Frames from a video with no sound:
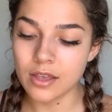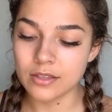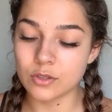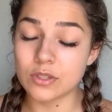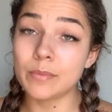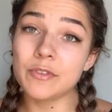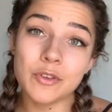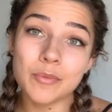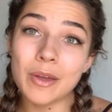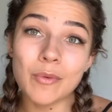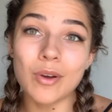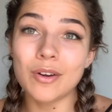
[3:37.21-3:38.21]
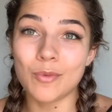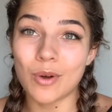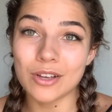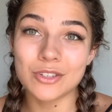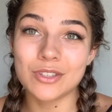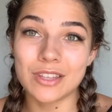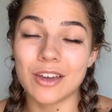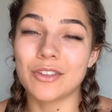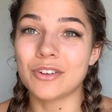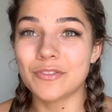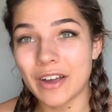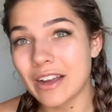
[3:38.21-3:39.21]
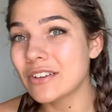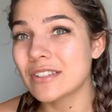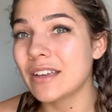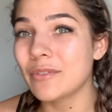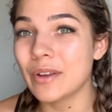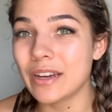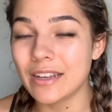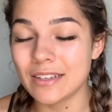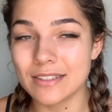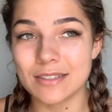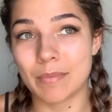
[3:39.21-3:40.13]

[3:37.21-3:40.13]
So some of you may want to watch the other fire sign readings.